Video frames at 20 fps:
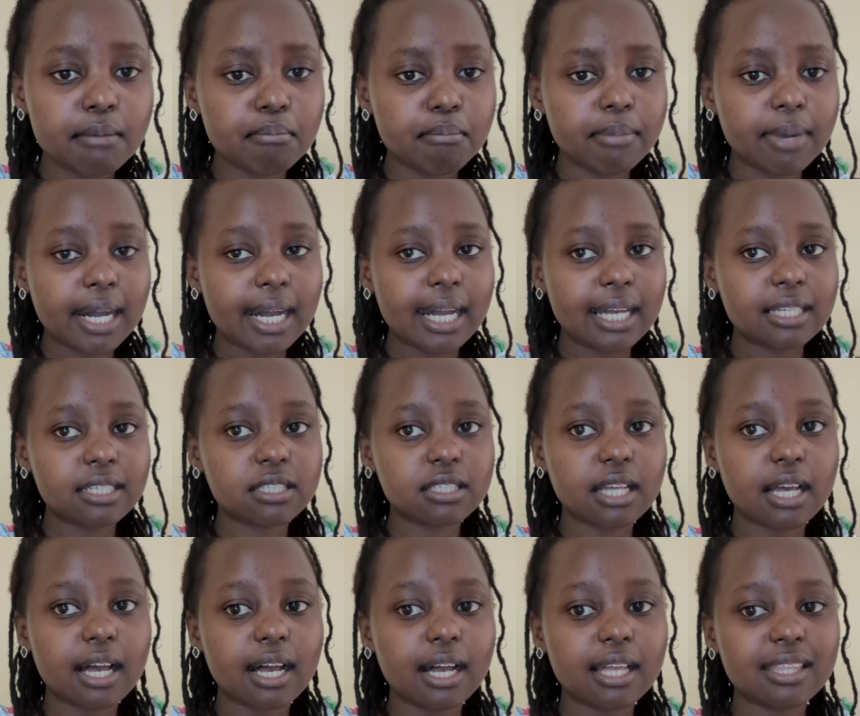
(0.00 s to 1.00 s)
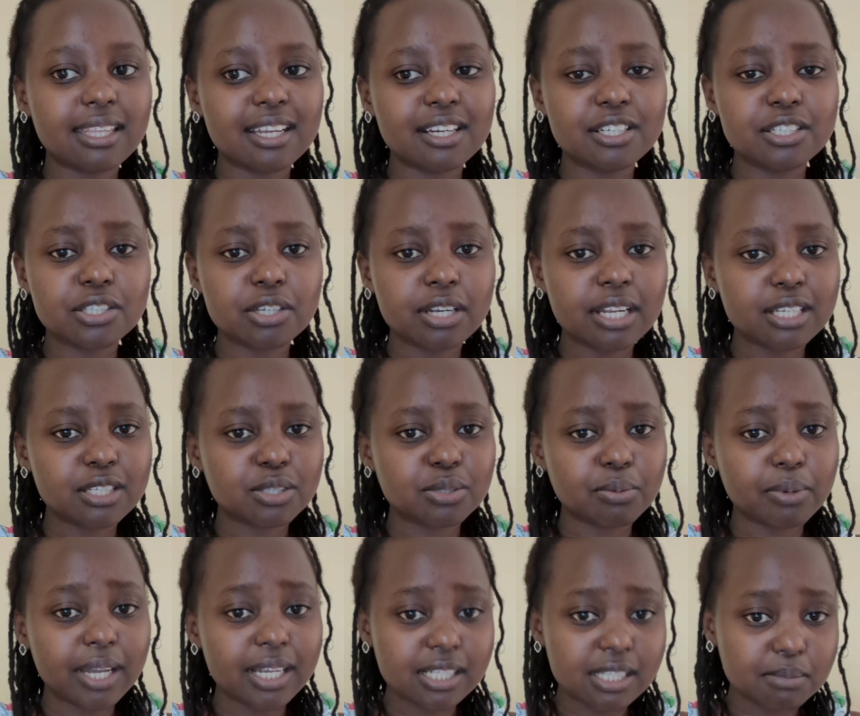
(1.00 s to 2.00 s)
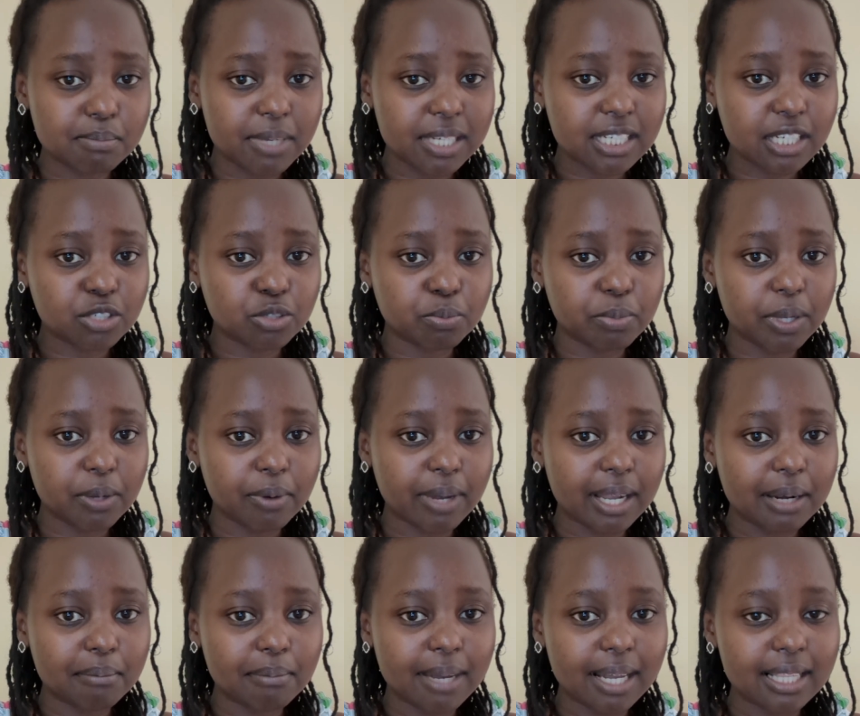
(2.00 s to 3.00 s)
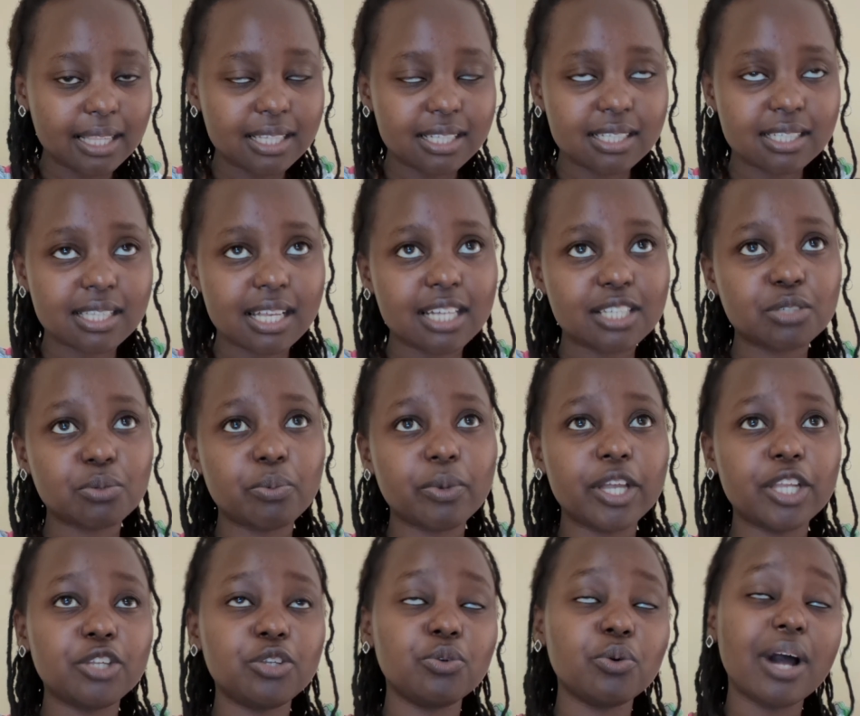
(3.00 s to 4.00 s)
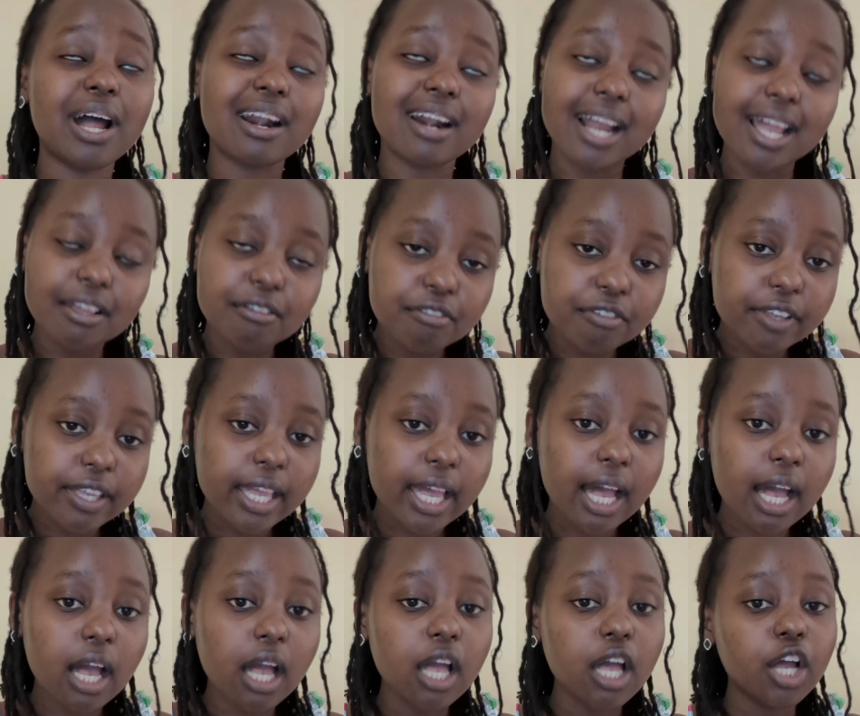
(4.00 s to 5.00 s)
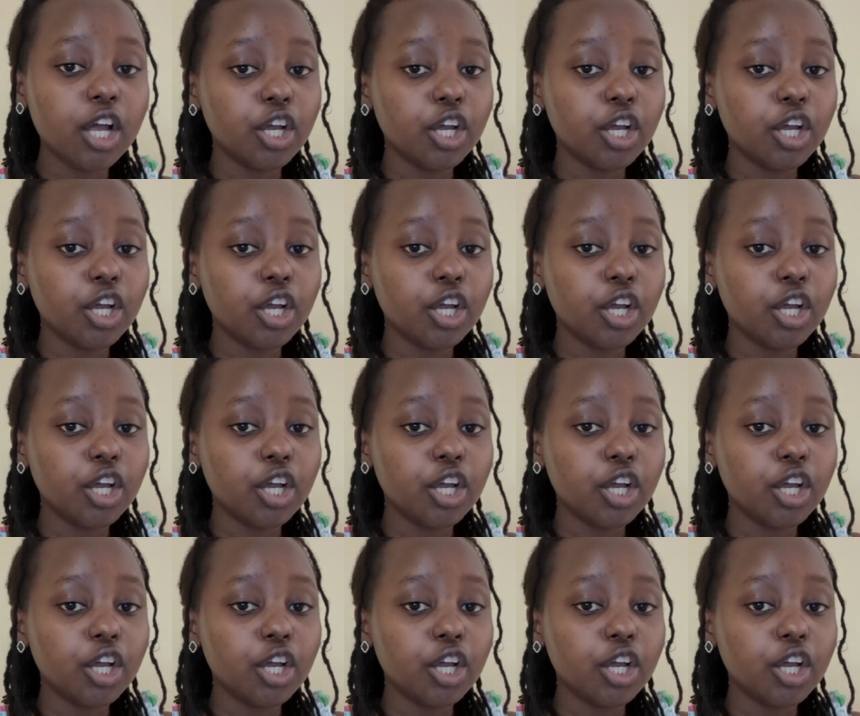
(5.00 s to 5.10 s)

But the reason as to why it's better to pay 1 month is that when you arrive here,